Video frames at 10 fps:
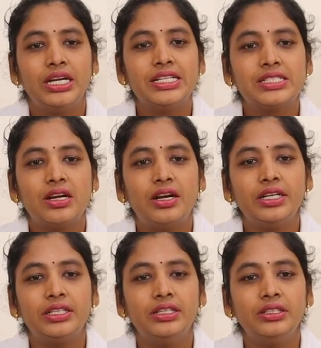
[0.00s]
Discard
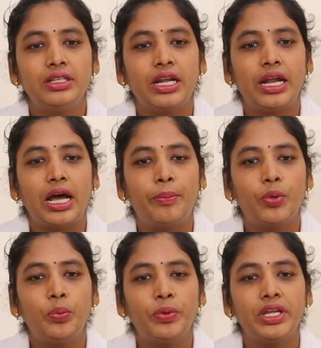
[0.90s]
it in
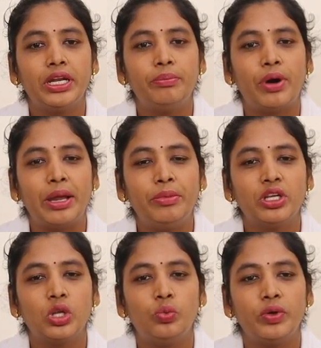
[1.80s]
appropriate
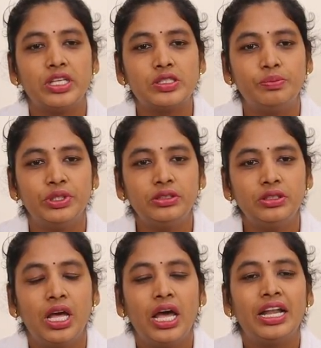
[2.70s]
biomedical waste
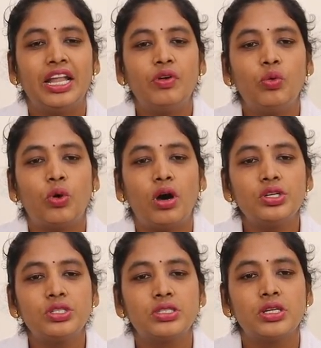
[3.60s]
bin. Never
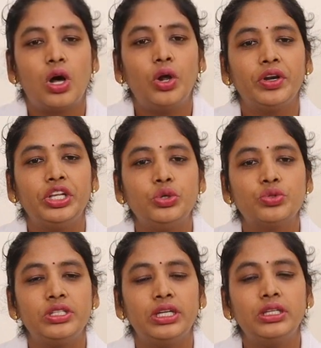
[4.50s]
wash or
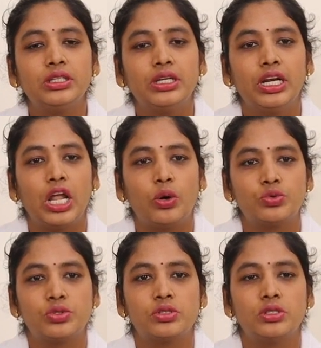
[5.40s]
reuse the
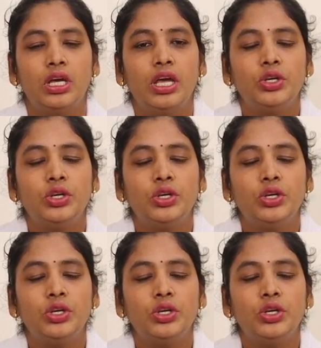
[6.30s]
gloves.